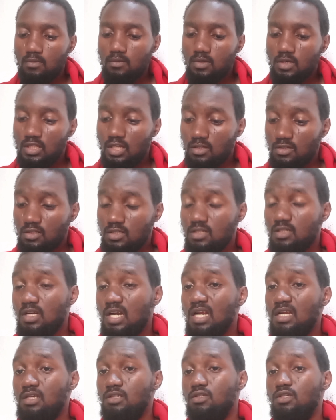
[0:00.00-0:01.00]

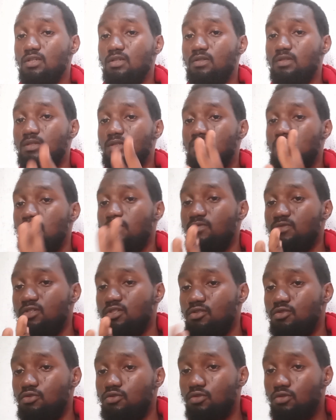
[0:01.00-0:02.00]
8,670
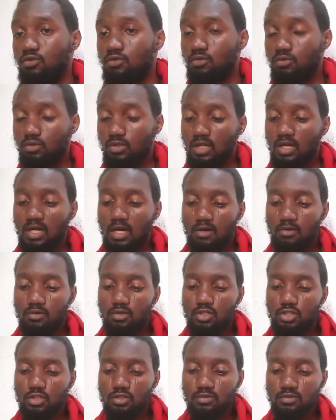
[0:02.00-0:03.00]
euro total
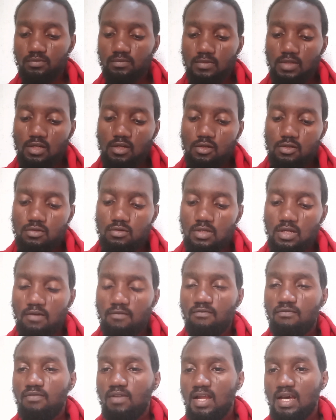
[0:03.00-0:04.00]
calculation. So now
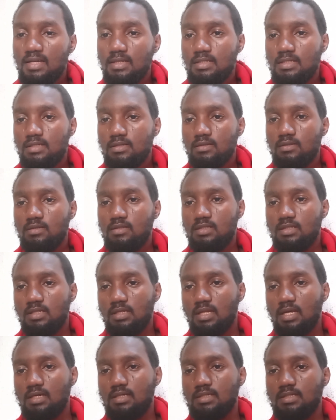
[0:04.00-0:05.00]
flight is the
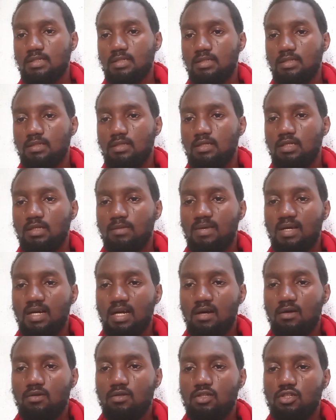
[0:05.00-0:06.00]
next thing in my
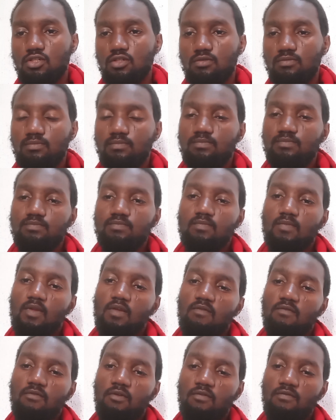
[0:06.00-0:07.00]
calculation.
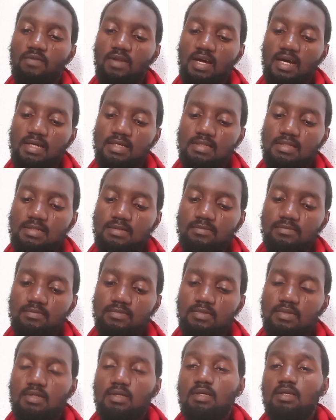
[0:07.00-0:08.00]
For flight,
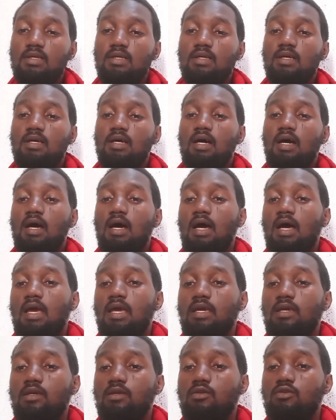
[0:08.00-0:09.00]

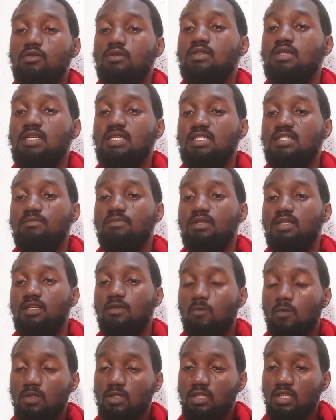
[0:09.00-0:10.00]
I just estimated
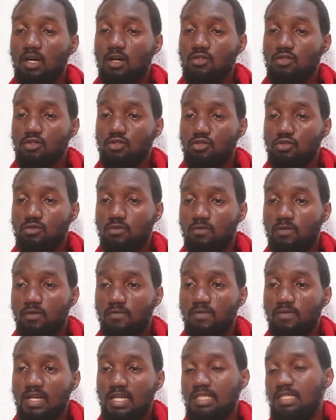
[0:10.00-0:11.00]
€1,000 for
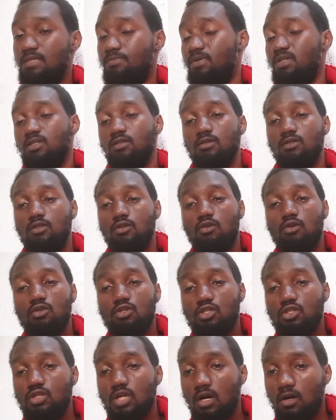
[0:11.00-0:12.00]
flight, depending on the
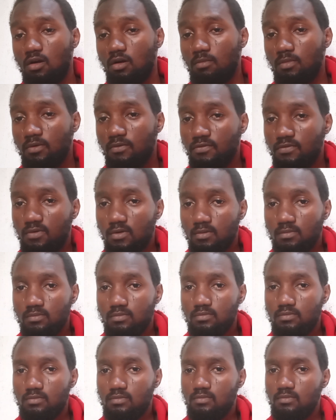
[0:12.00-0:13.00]
country you are coming from,
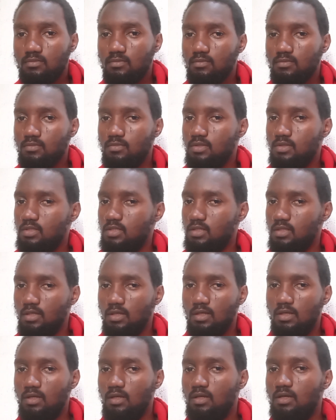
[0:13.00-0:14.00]

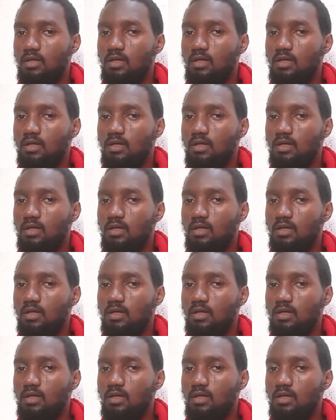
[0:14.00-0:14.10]
the